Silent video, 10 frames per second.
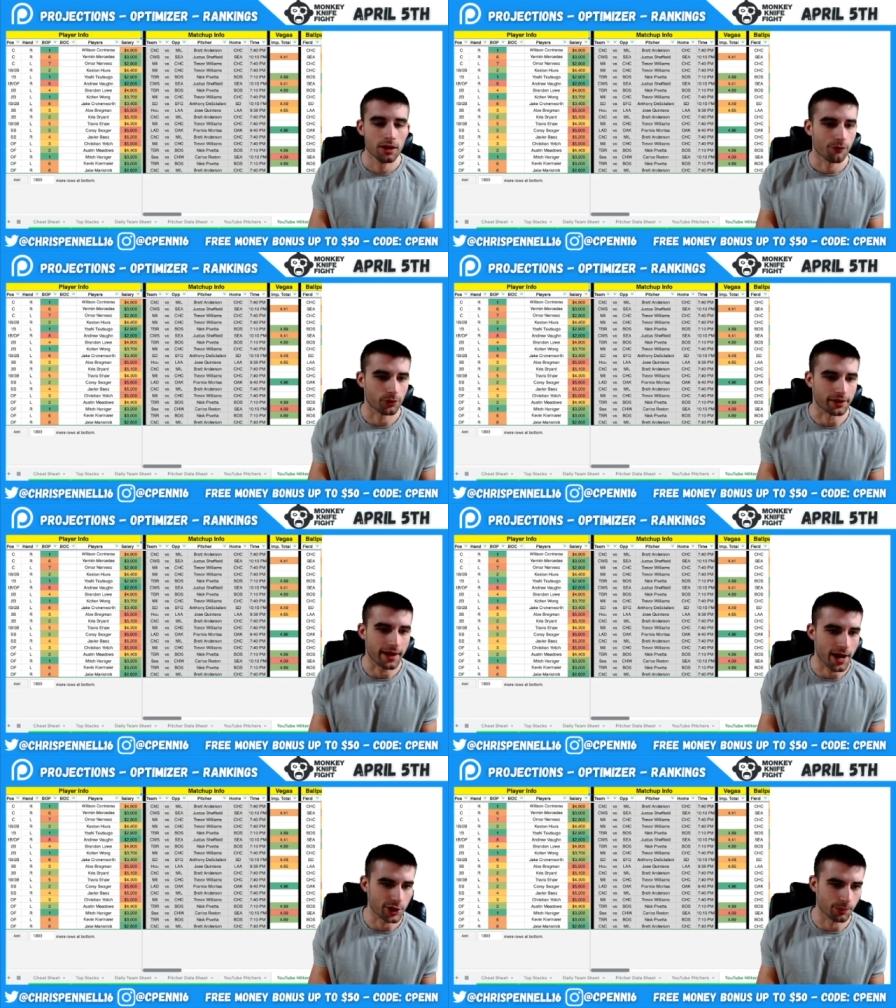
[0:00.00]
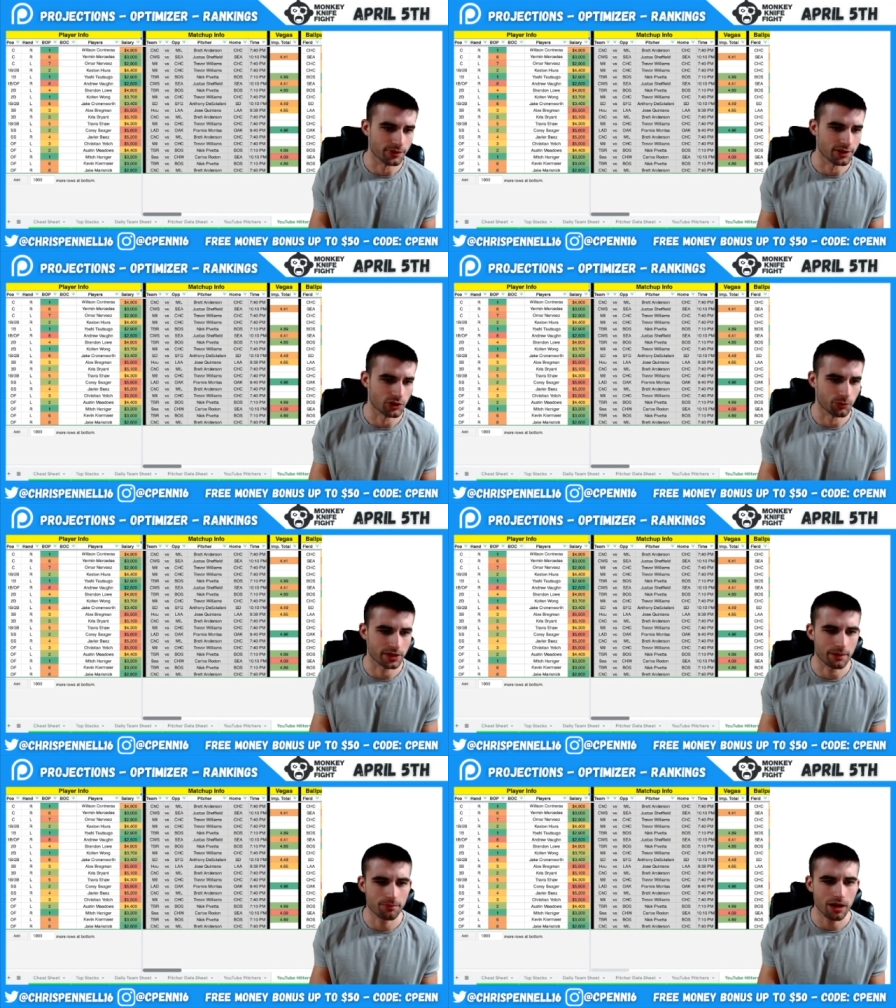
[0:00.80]
for the catcher position, which
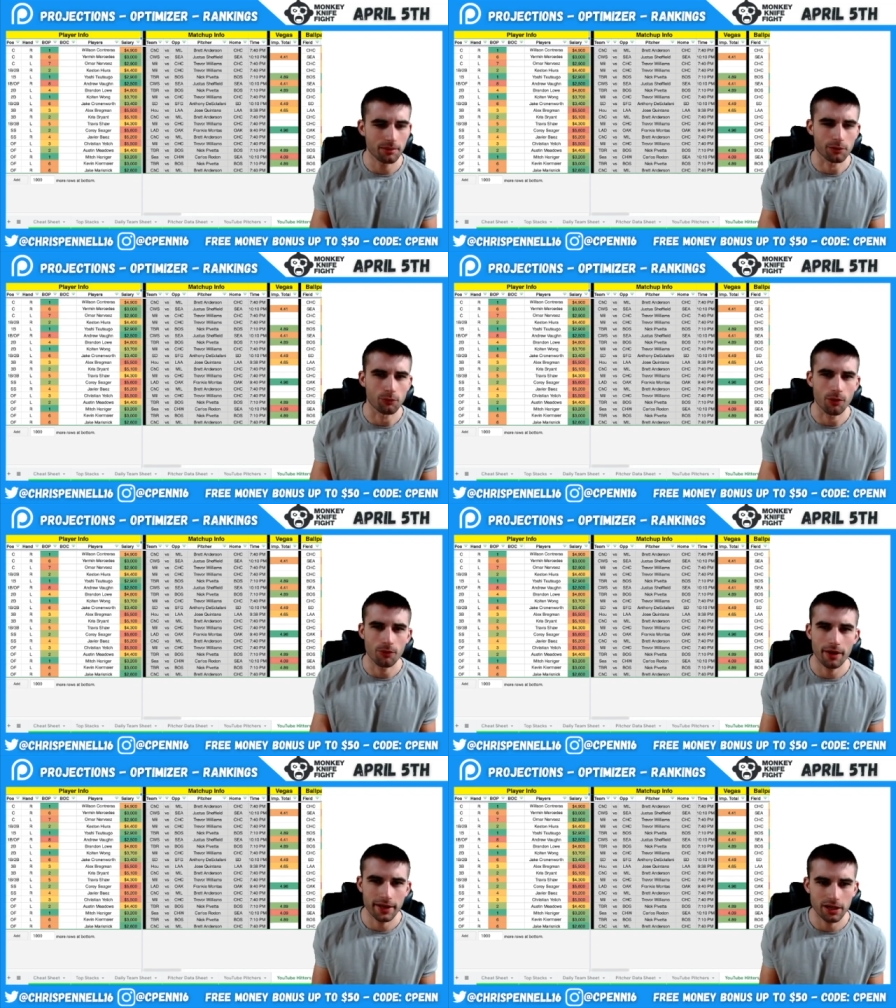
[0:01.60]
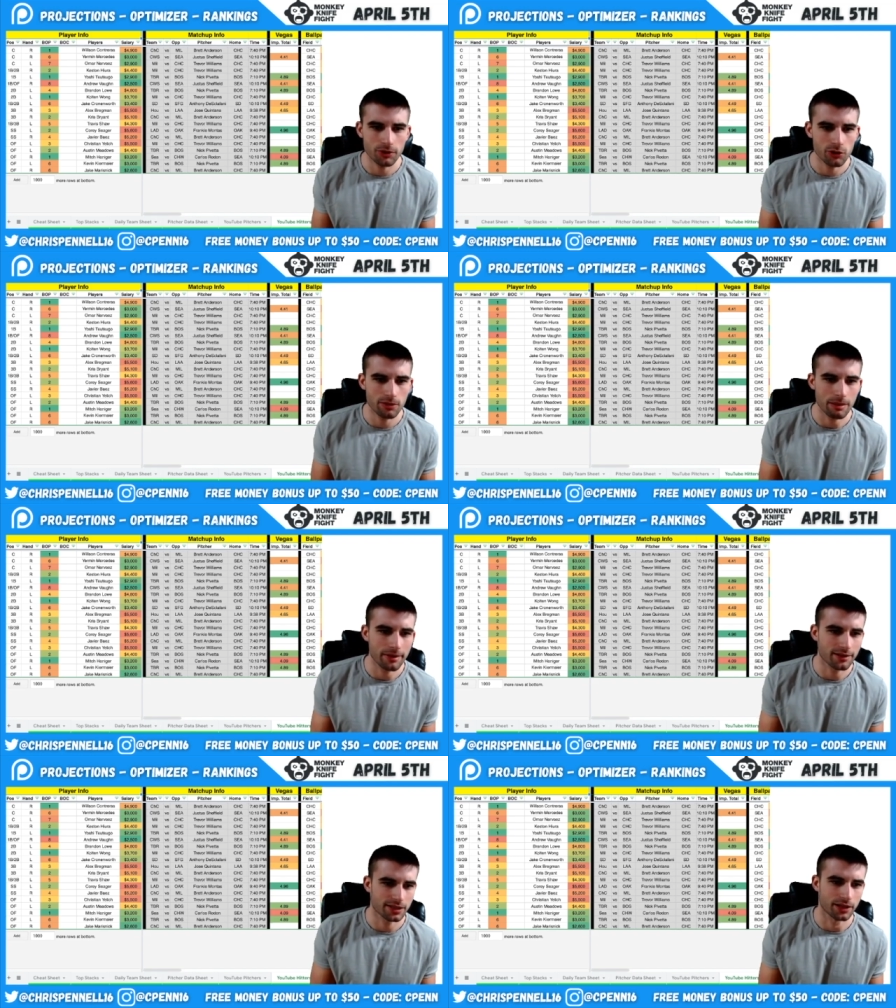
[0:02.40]
I probably won't end up doing,
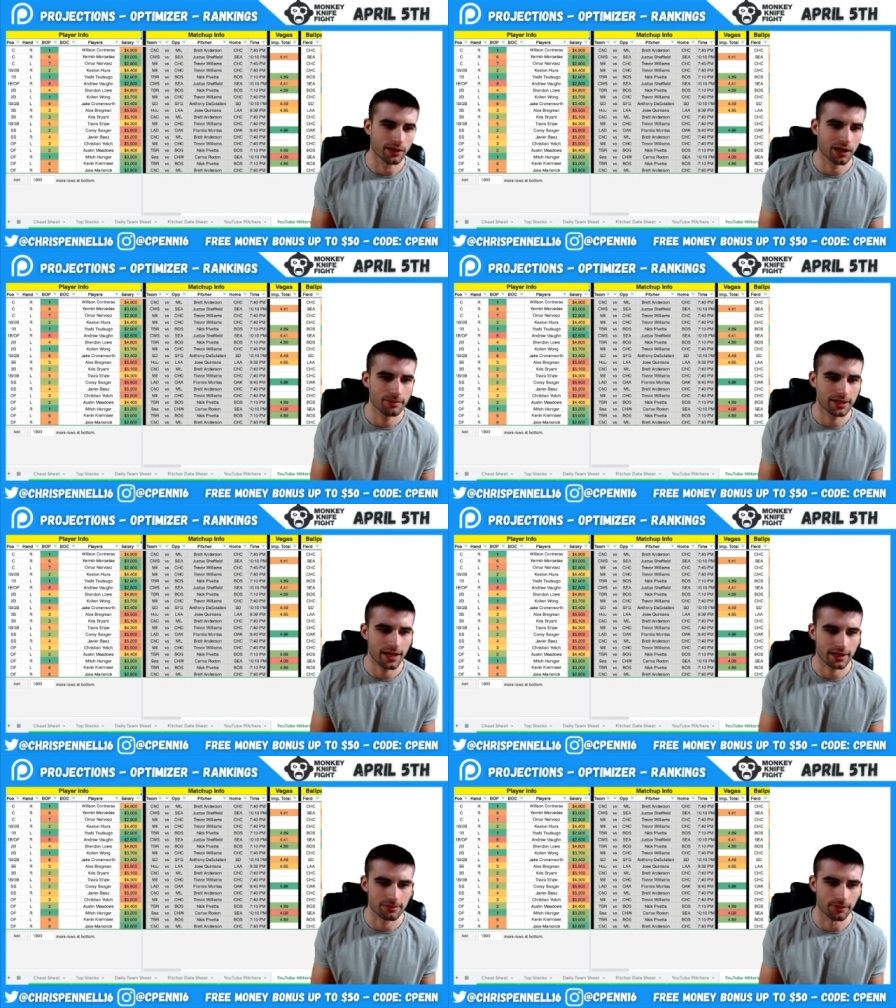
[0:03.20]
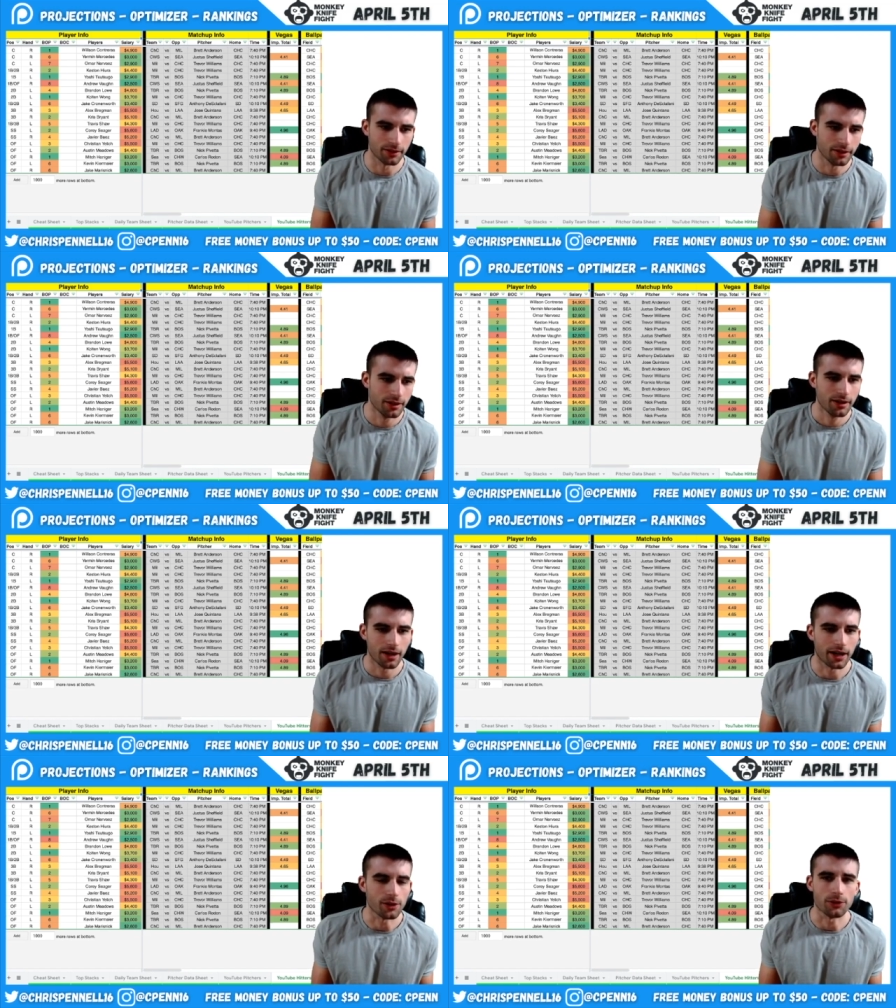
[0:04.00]
maybe outside of Cub stacks, but
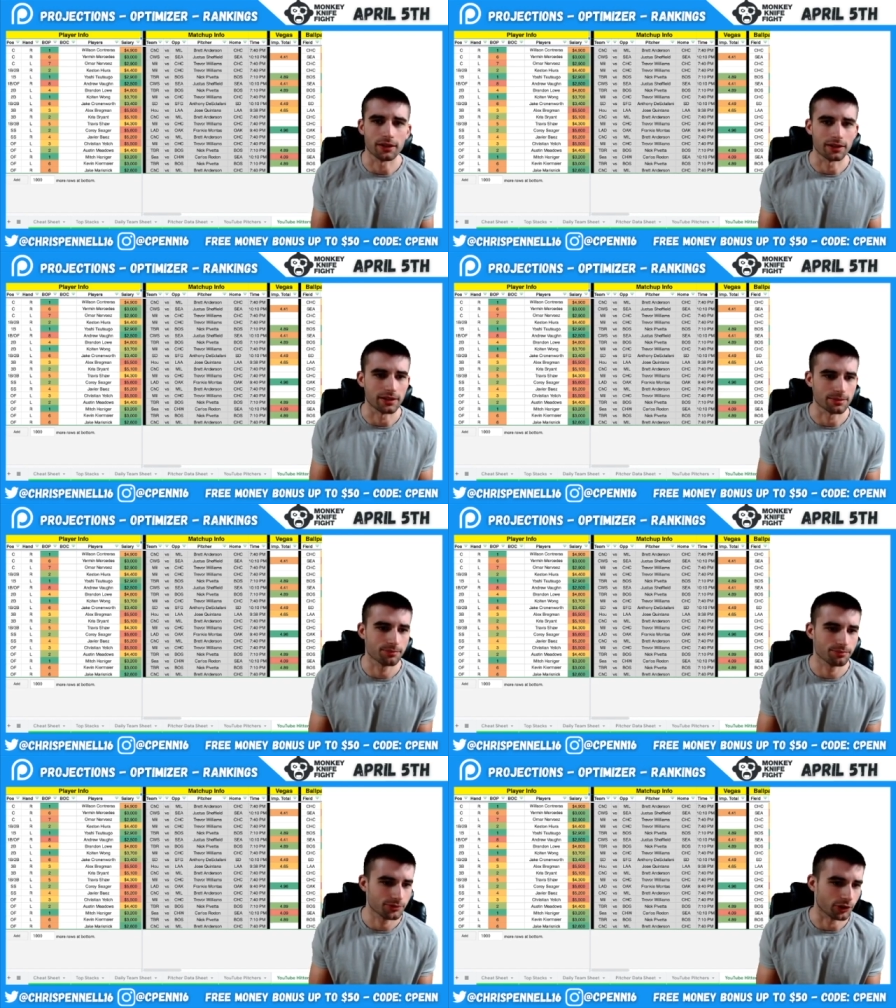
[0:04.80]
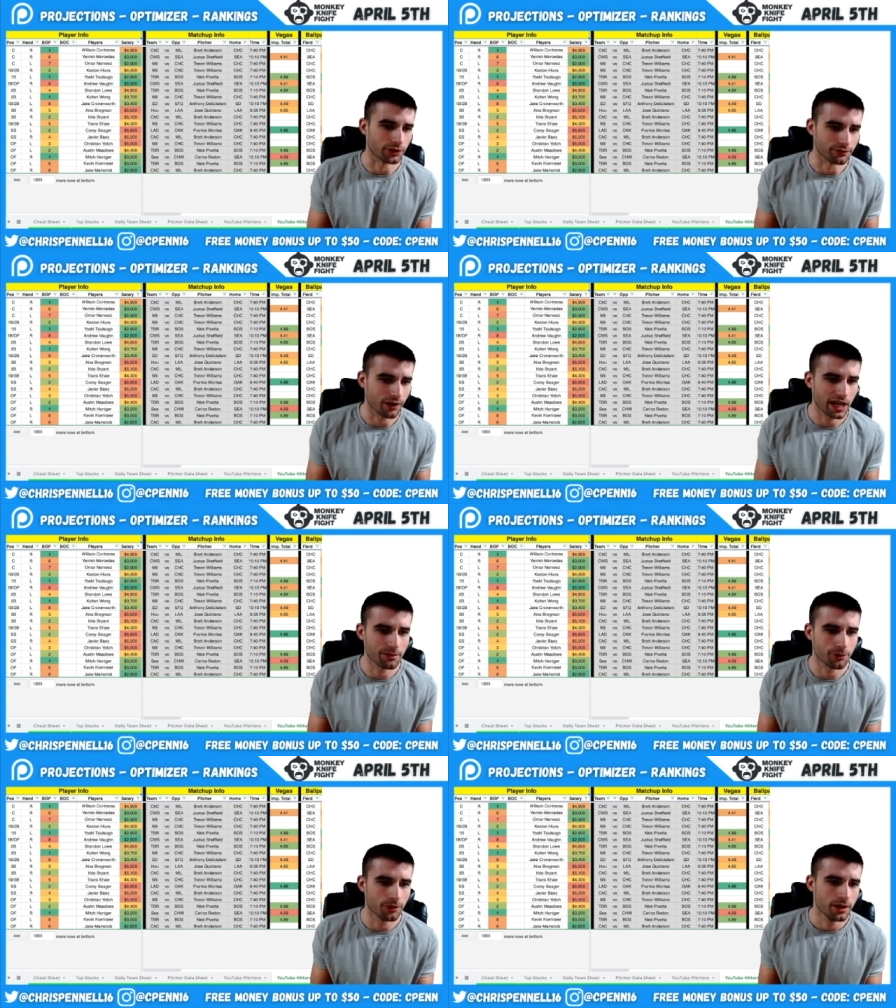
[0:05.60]
I do think he is certainly
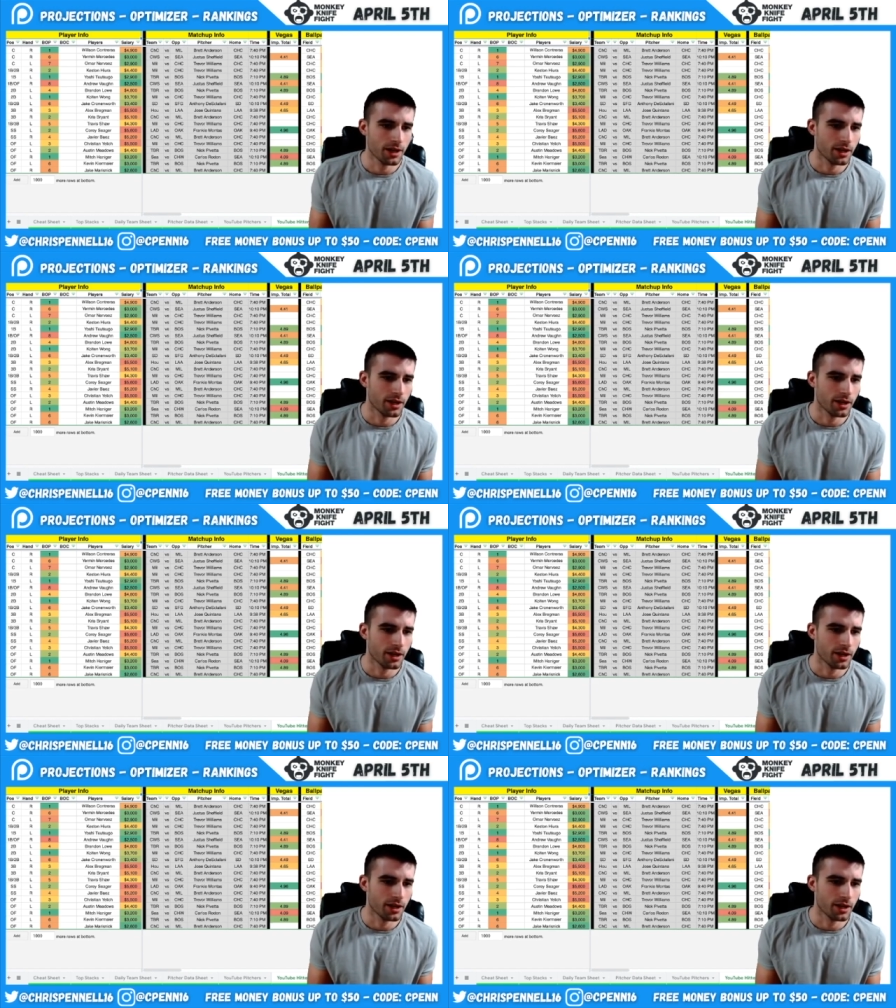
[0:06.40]
viable.